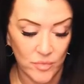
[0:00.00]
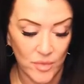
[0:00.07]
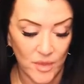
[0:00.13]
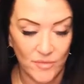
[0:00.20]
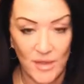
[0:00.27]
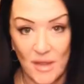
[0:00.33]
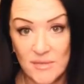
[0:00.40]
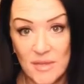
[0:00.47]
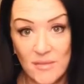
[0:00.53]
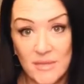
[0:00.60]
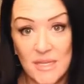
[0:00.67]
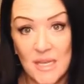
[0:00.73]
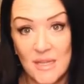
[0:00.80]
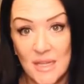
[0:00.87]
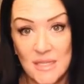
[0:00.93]
I have to have a
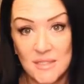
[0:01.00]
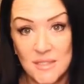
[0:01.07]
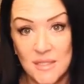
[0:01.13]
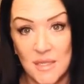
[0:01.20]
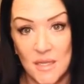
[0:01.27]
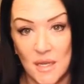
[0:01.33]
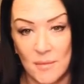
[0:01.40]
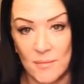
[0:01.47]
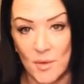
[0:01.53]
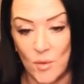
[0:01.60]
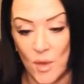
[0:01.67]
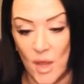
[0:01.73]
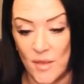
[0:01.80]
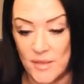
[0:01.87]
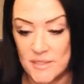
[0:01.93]
king, that's the king I'm going to
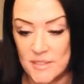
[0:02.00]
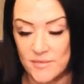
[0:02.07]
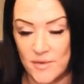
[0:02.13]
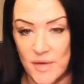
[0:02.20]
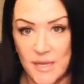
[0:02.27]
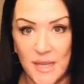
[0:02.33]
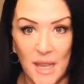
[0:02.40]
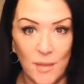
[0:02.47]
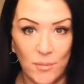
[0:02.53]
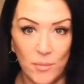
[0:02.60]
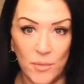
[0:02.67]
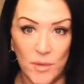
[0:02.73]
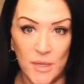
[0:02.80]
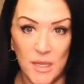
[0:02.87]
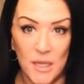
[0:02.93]
want. This is a very
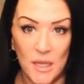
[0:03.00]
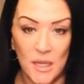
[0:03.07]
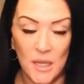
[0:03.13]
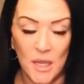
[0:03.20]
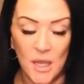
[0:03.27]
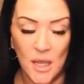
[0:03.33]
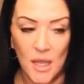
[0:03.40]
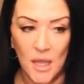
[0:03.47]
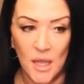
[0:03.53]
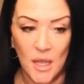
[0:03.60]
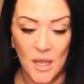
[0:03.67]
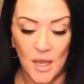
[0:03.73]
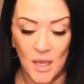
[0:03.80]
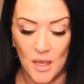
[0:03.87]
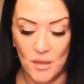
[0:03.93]
capable king.
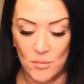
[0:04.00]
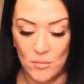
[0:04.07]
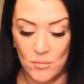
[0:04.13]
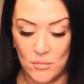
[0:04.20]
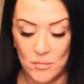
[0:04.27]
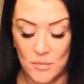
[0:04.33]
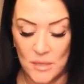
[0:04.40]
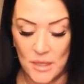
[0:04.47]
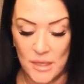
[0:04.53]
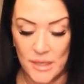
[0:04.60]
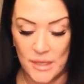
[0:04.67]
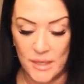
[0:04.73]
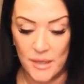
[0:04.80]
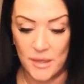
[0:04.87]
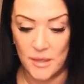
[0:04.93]

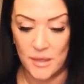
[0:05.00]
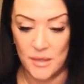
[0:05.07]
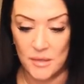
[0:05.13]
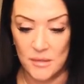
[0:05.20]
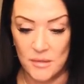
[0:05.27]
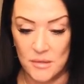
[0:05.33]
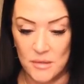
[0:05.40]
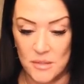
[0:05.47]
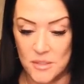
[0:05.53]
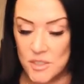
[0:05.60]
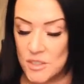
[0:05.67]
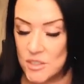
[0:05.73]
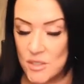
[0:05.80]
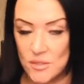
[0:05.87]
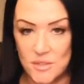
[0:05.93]
He
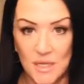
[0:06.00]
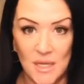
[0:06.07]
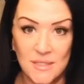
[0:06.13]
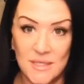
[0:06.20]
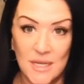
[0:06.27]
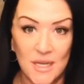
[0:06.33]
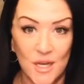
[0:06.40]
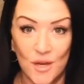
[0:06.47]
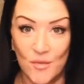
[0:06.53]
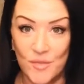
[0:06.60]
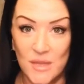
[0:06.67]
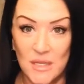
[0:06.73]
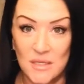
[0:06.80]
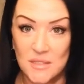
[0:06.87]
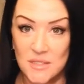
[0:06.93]
just knows how to take care of
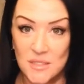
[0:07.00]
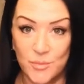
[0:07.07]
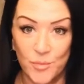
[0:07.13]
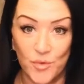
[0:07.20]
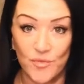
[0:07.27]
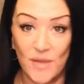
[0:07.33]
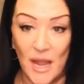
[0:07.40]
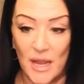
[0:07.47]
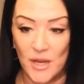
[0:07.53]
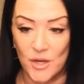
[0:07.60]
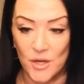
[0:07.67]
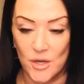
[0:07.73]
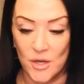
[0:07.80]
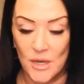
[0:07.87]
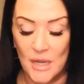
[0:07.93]
things. He's a
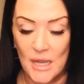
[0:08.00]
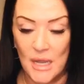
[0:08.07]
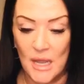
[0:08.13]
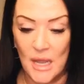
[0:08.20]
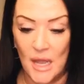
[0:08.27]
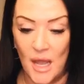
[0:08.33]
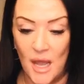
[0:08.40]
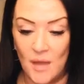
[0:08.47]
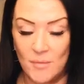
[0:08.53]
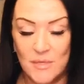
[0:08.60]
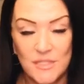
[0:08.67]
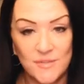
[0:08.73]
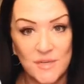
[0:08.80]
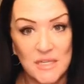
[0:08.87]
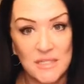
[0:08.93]
provider. He's
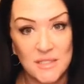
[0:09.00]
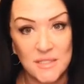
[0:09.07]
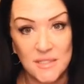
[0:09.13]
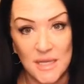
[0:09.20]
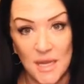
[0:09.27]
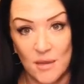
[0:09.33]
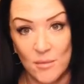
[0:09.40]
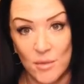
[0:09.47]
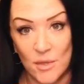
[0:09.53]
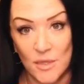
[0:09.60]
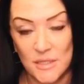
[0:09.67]
very stable.